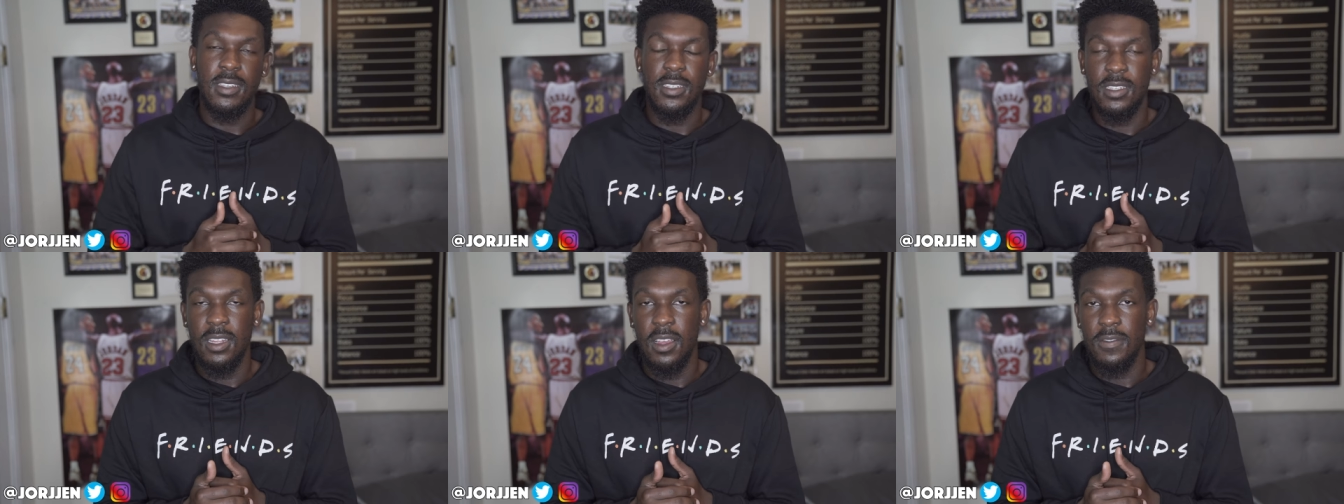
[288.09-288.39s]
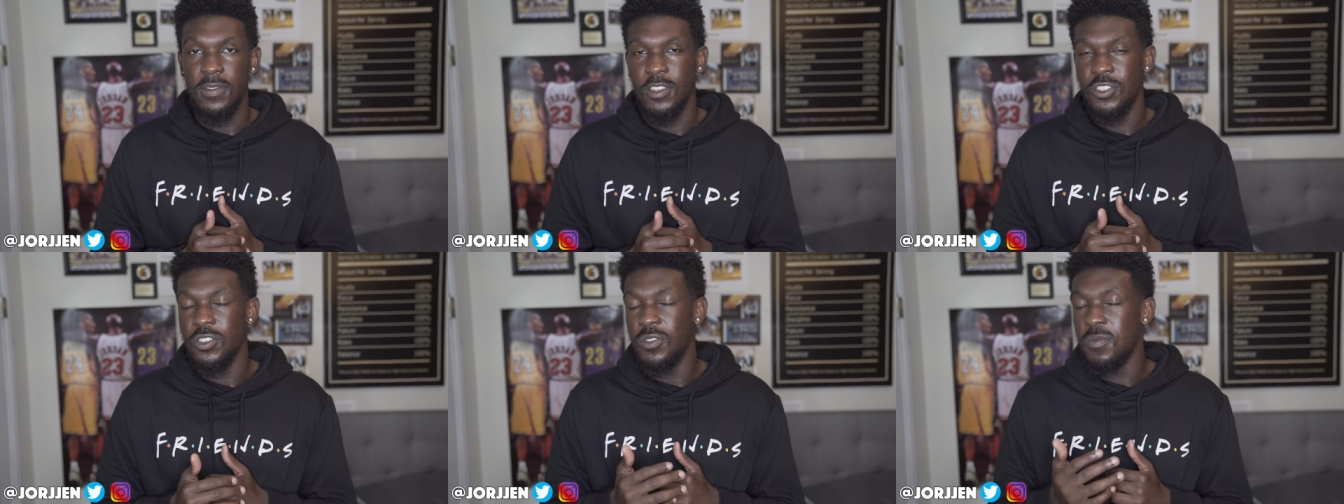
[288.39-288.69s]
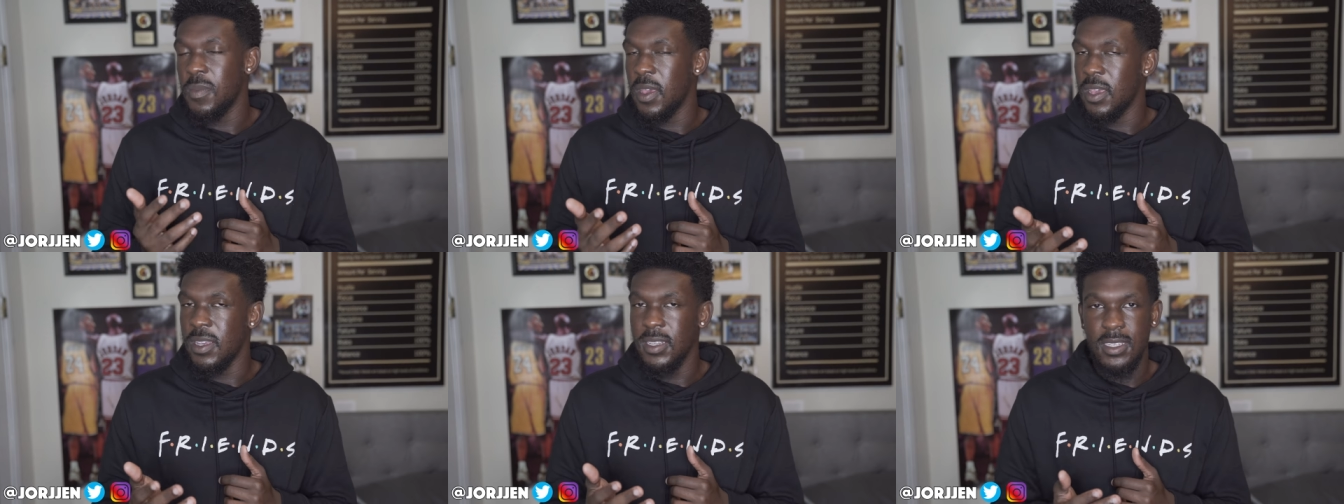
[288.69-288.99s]
stuff that you
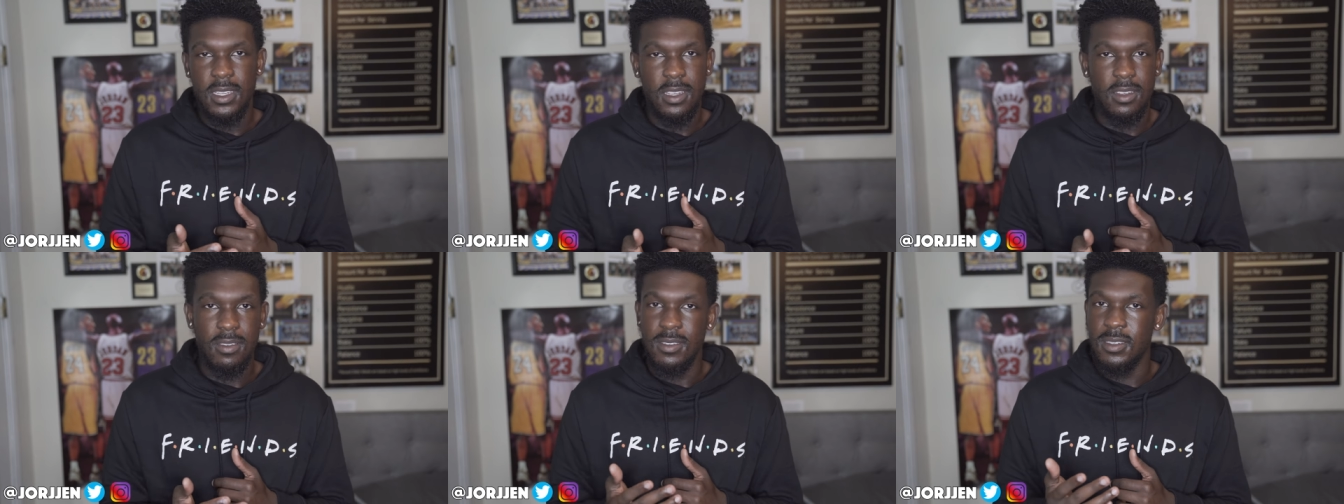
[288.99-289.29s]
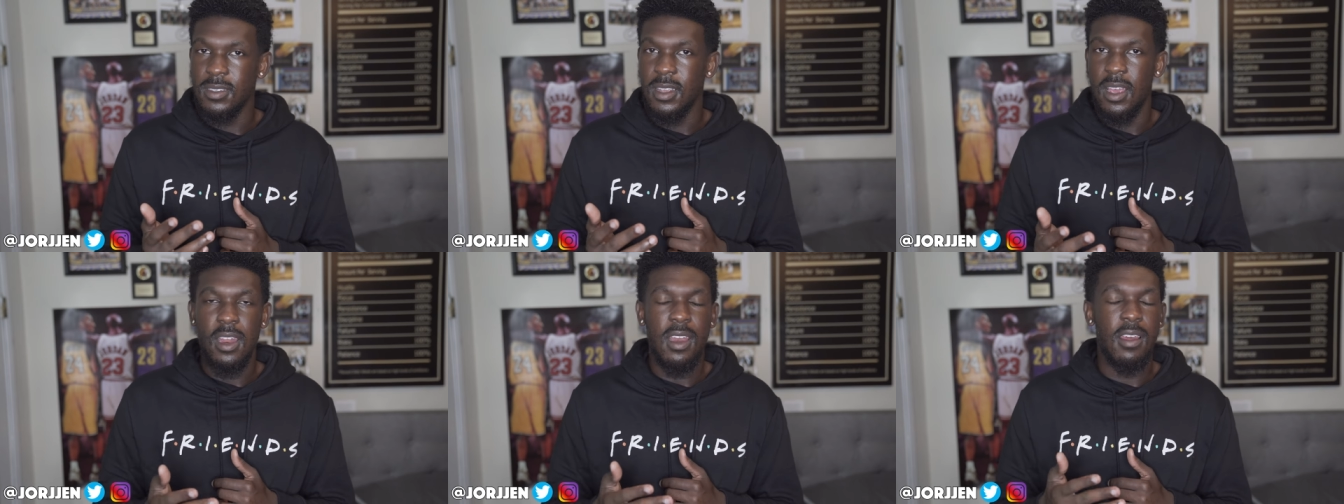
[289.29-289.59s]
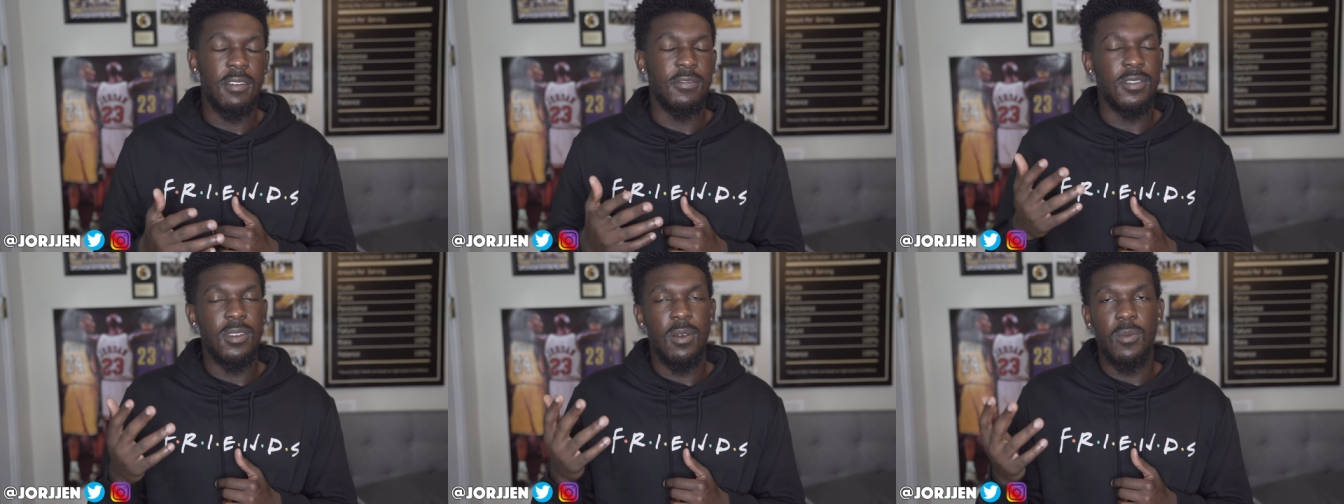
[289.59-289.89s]
may see on site
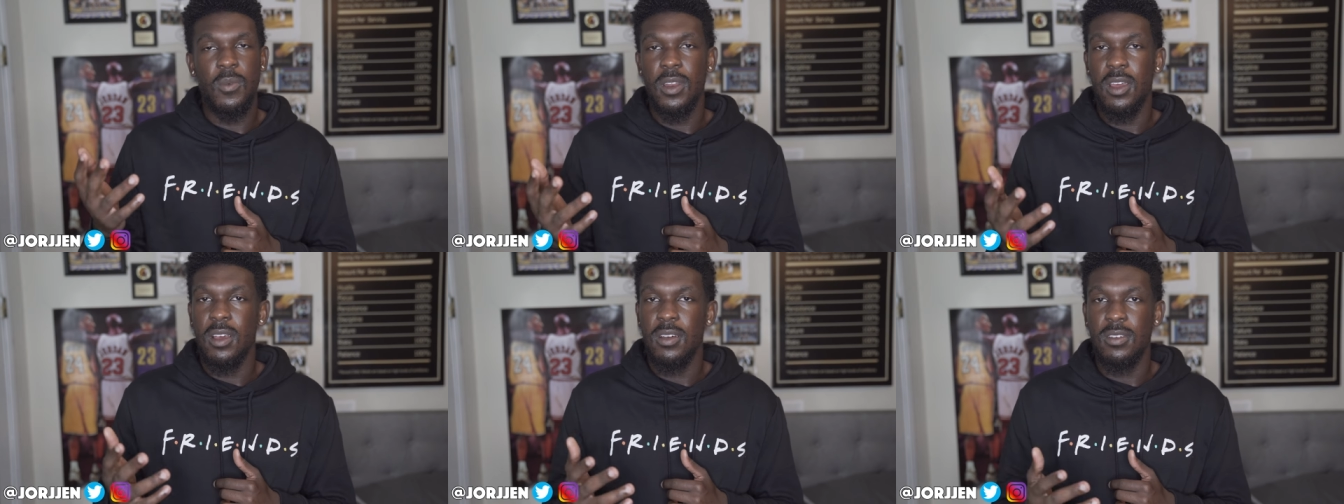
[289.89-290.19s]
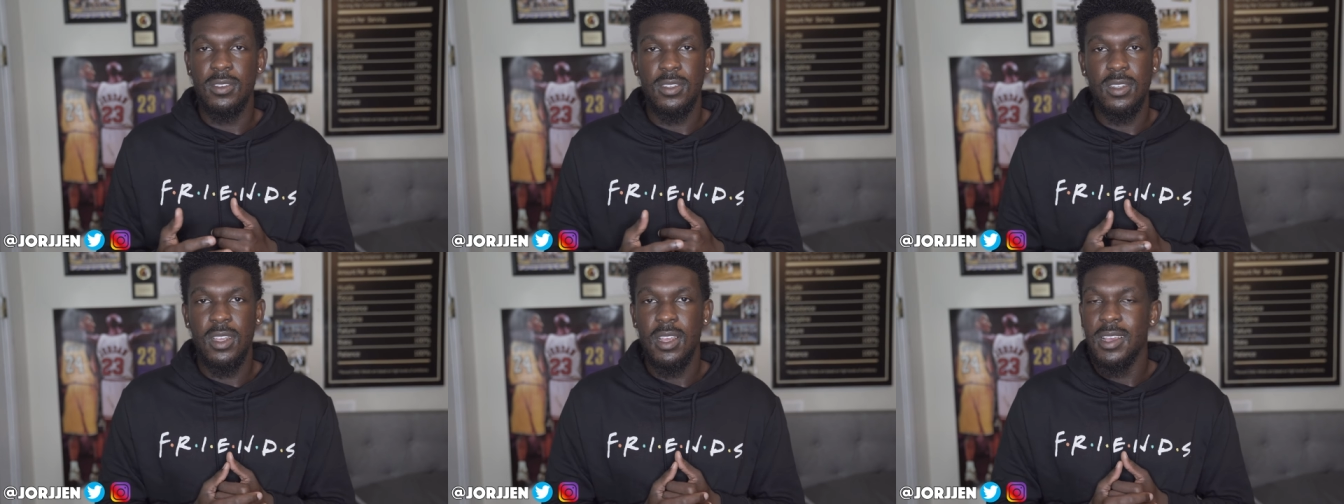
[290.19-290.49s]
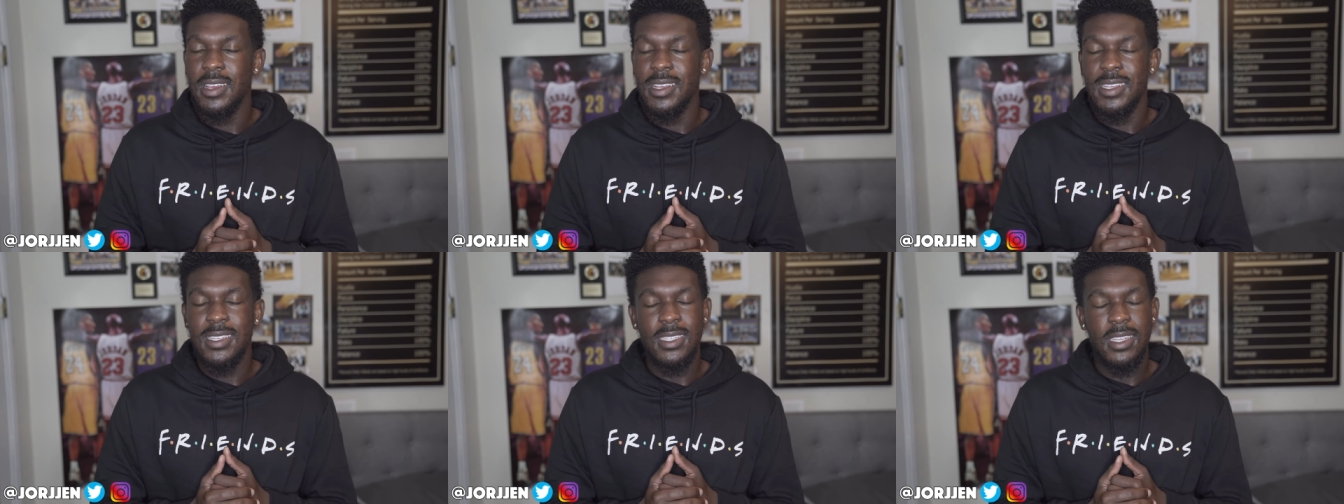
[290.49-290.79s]
of someone else
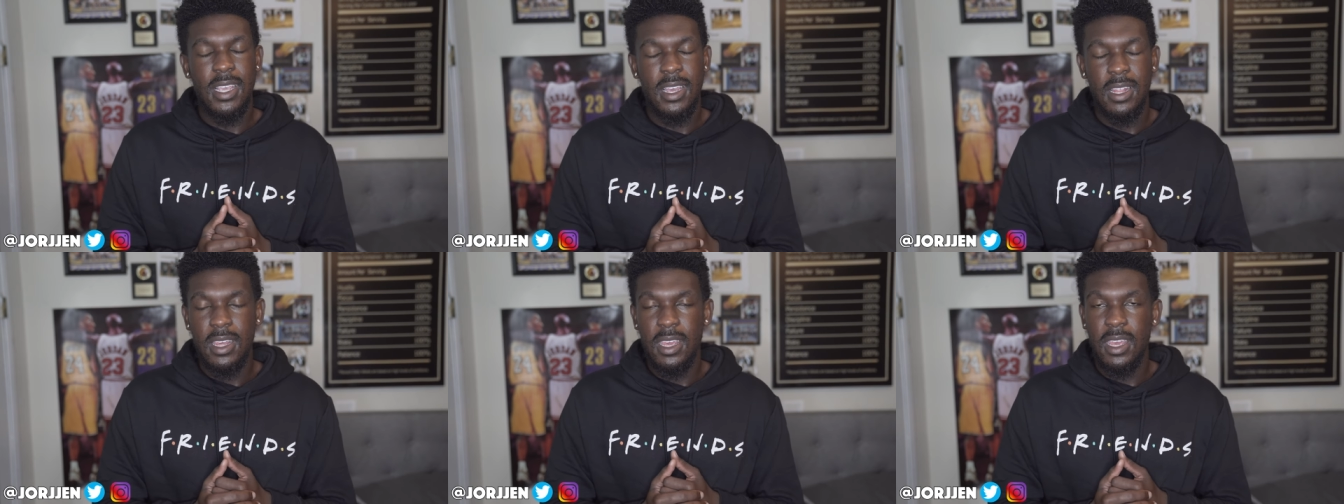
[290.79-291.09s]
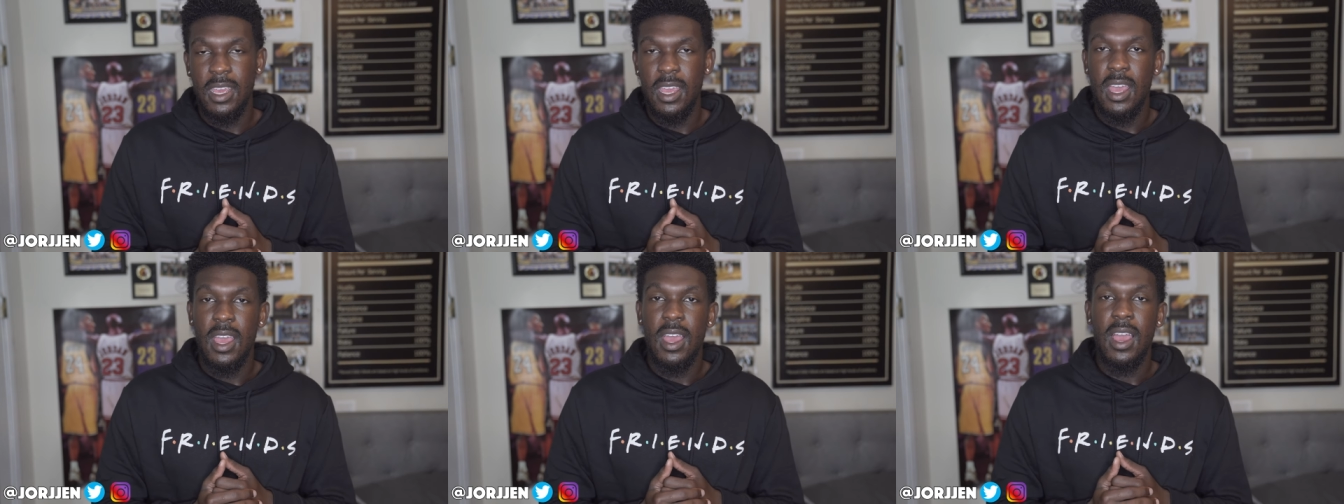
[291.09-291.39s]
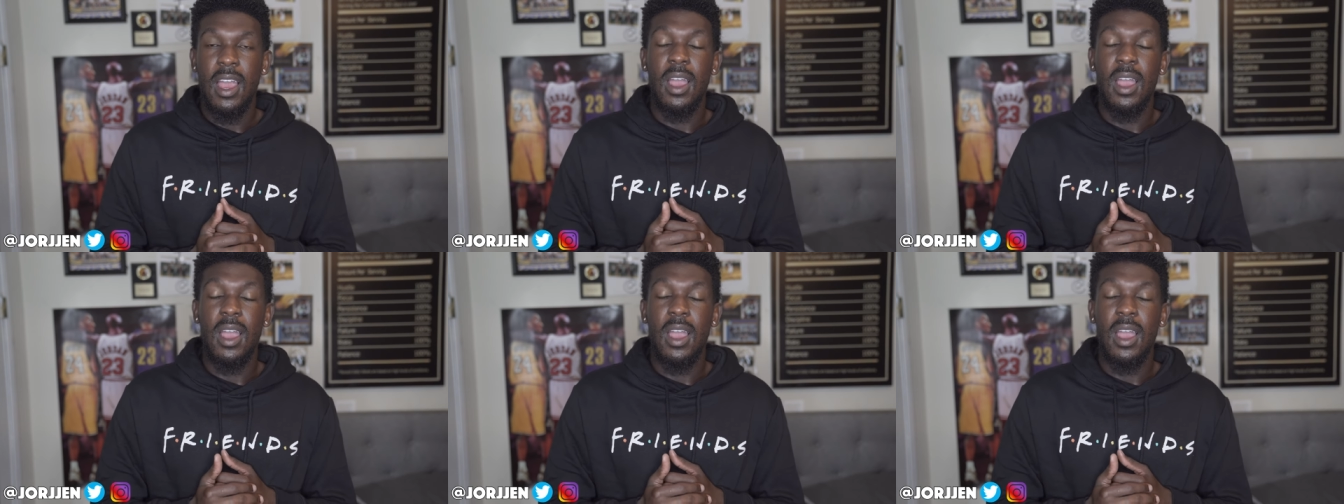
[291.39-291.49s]
selling.